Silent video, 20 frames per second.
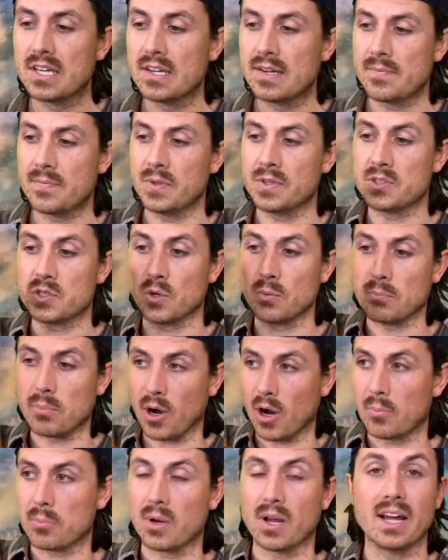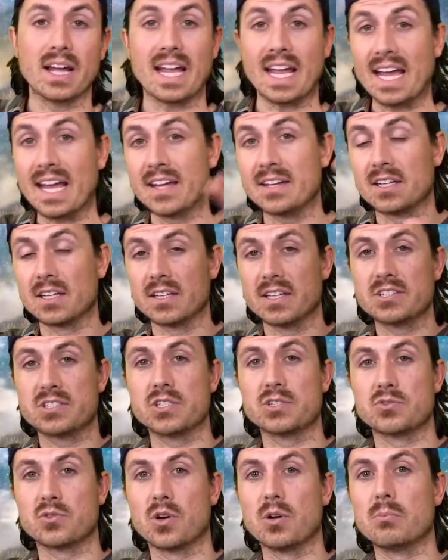And so Barbara and
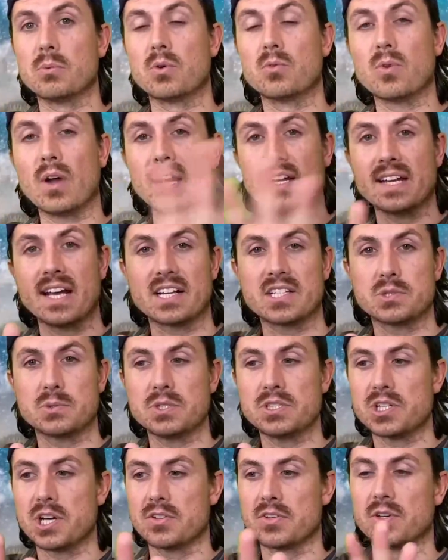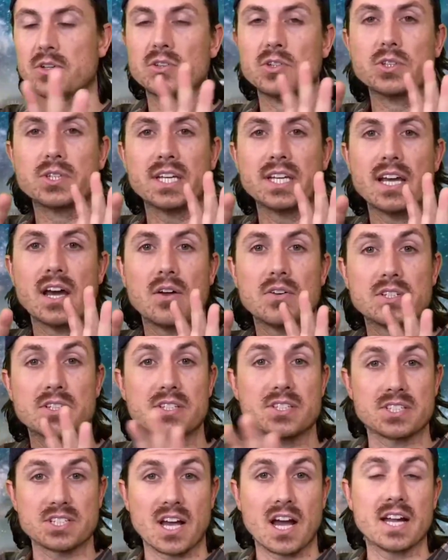Alyssa's room were right next to each other, looking out to the
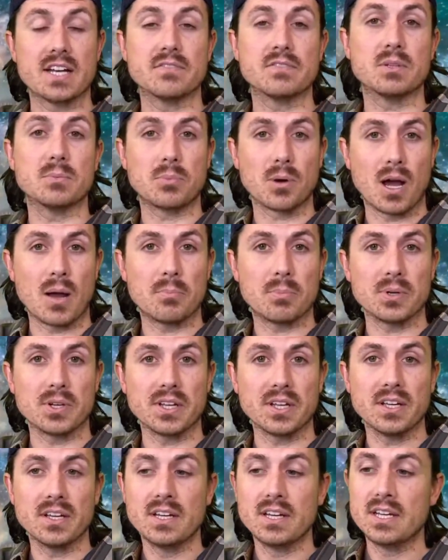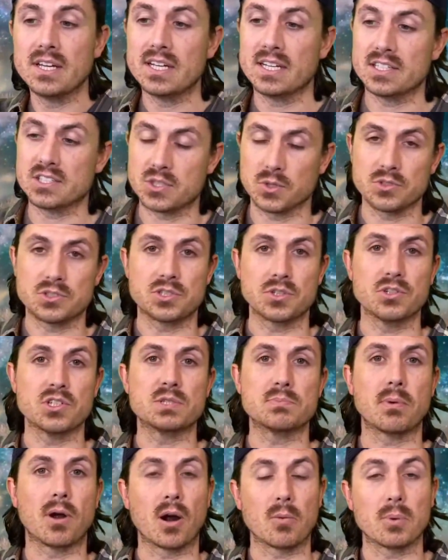side of the property. And so as soon as
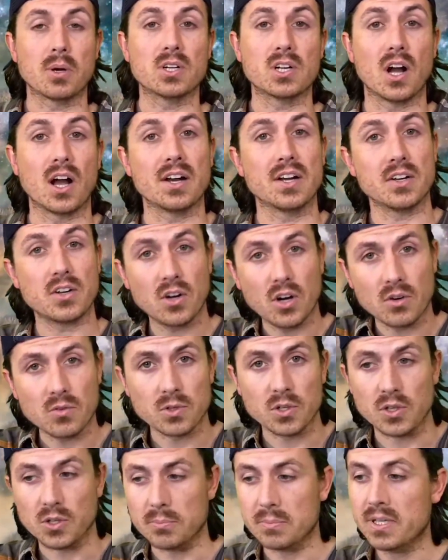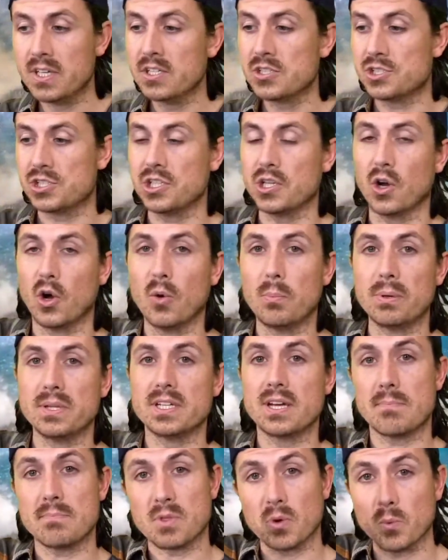Barbara got in her room, she opened
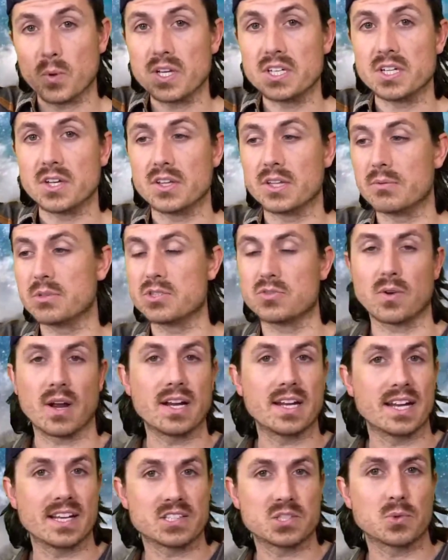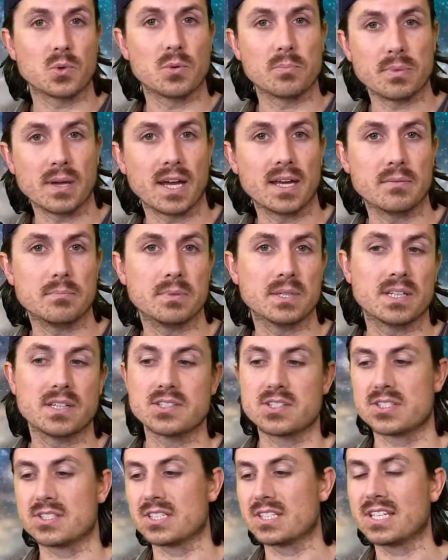up the window that was right next to her bed, because
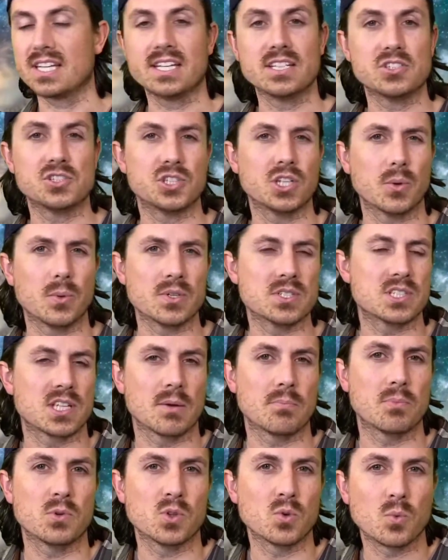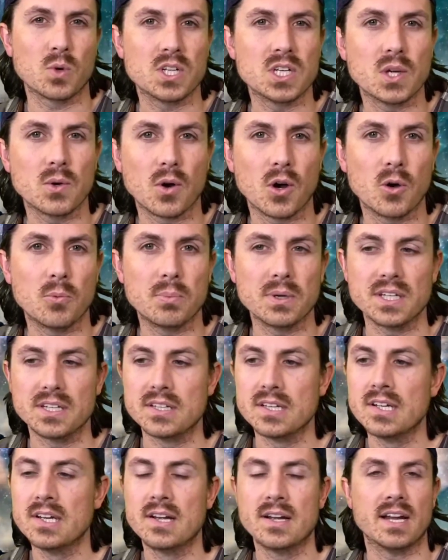as a kid, she always slept with the window open.
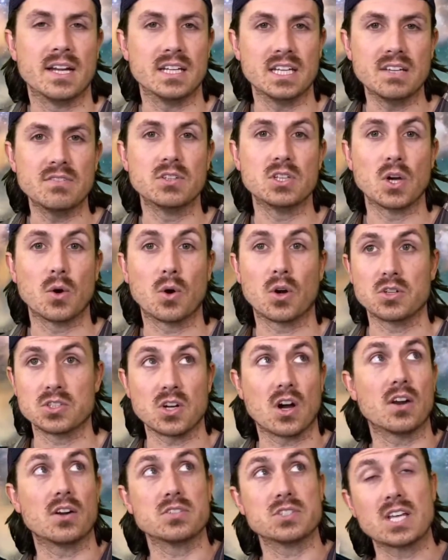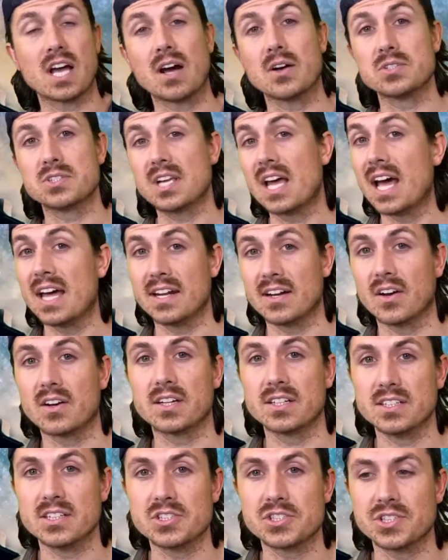And even though her daughter's house had air
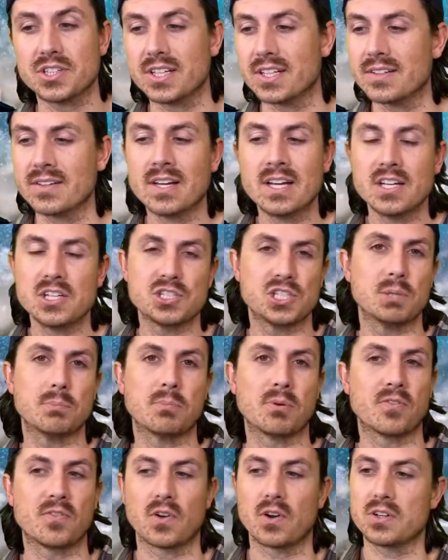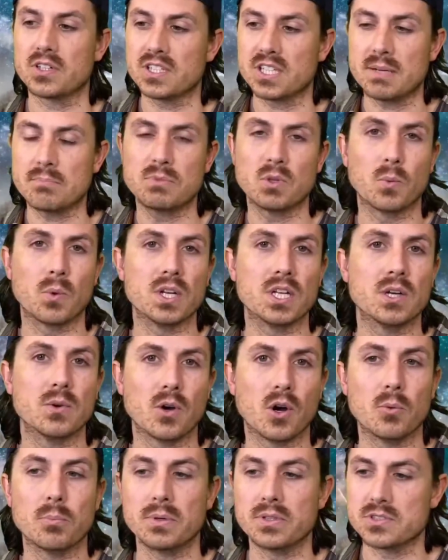conditioning, she preferred to keep the window
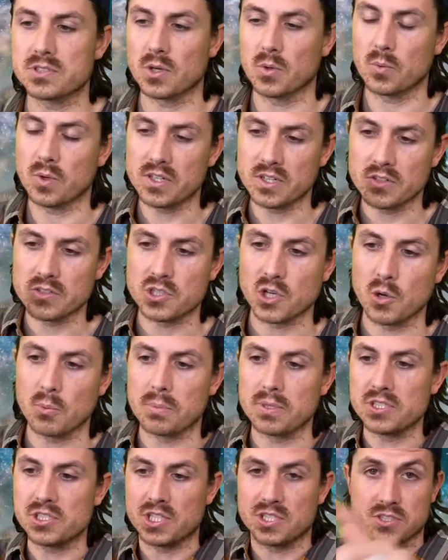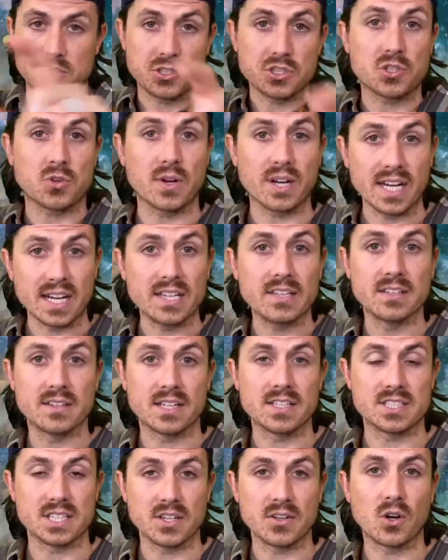open. So window's open, she has a screen
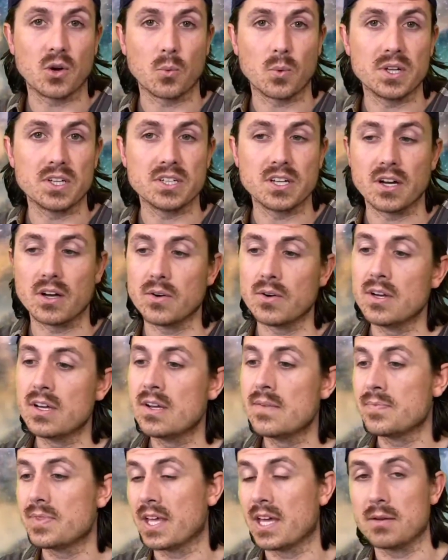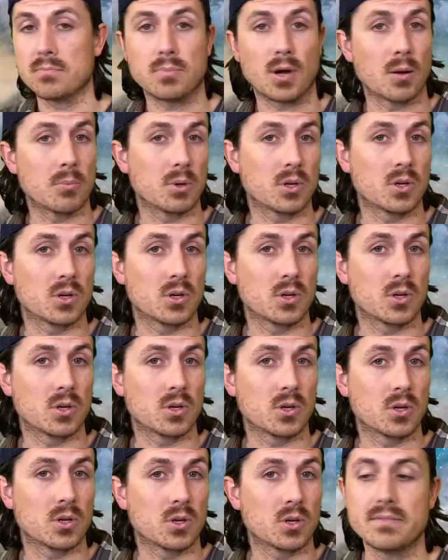that's in her window, and Barbara crawls into
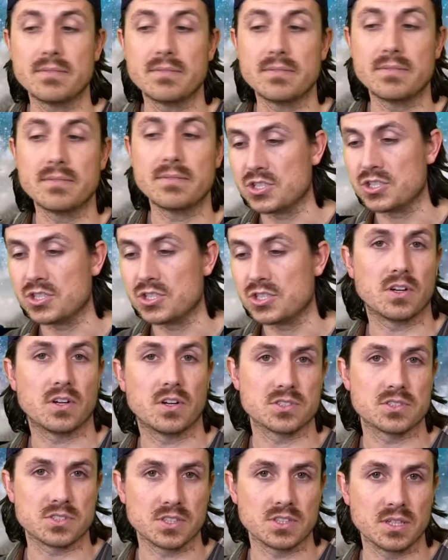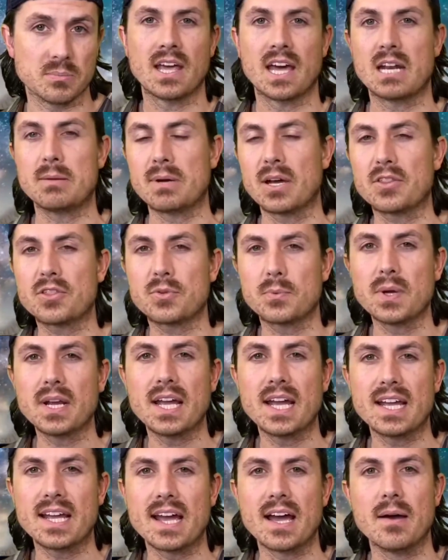bed and she falls asleep. At about 3
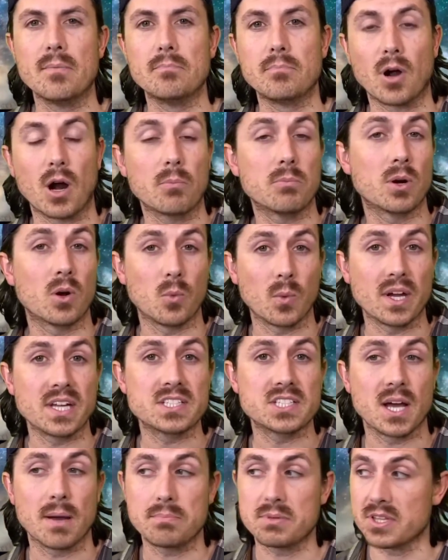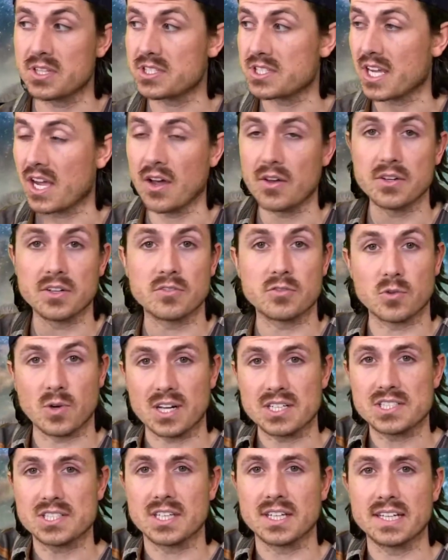a.m., Barbara wakes up to the sound of
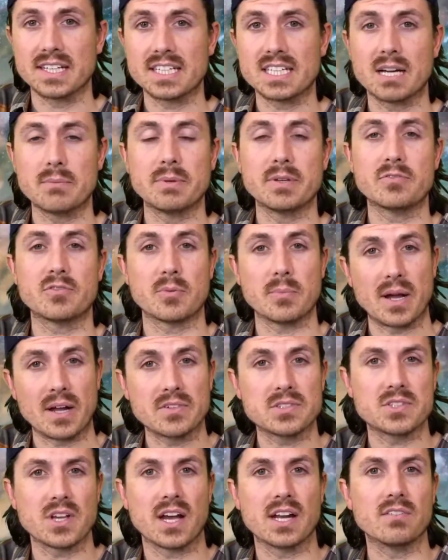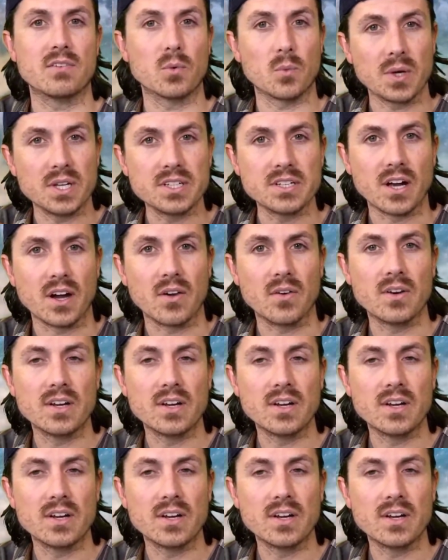rustling coming from outside of her window.